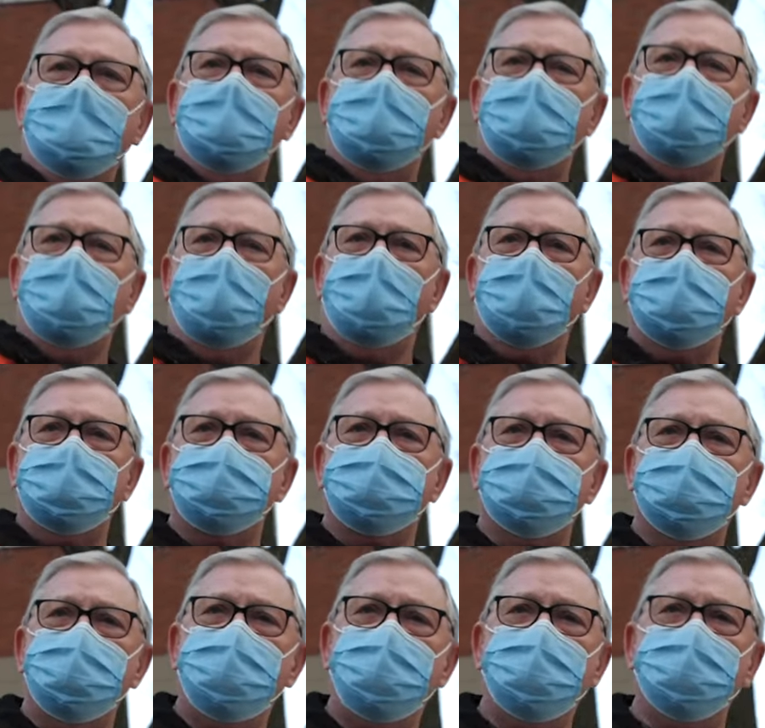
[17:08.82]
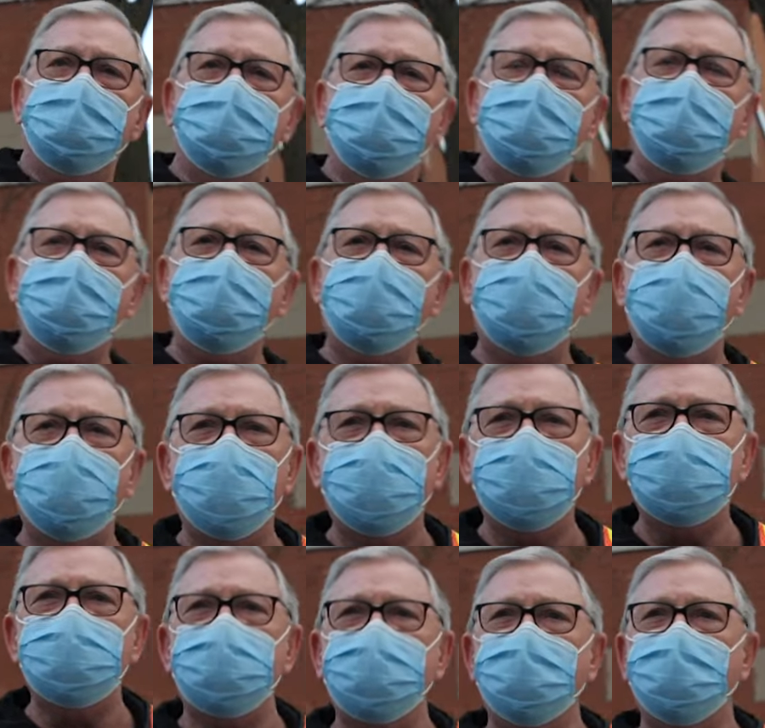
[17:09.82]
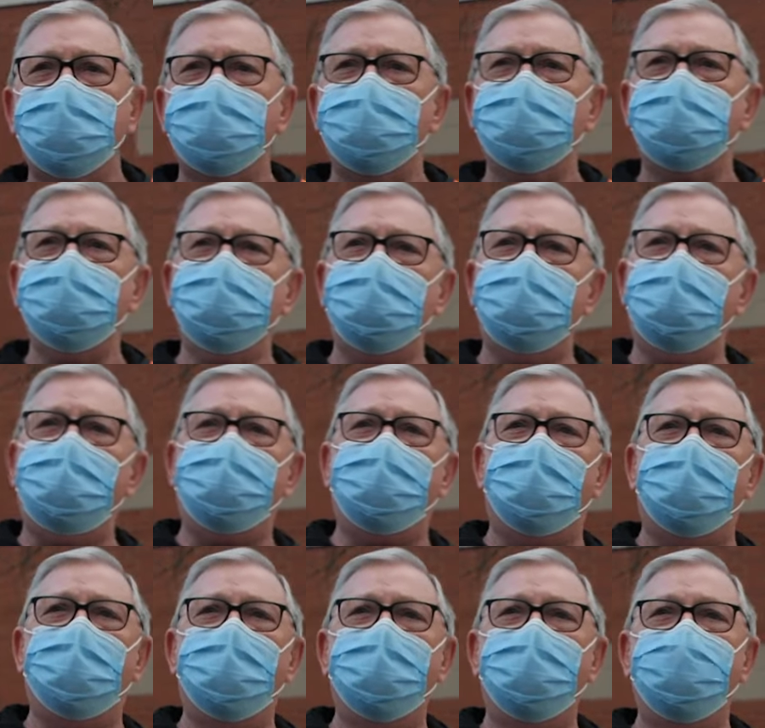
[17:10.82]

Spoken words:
to walk to school with me so they could get an apple.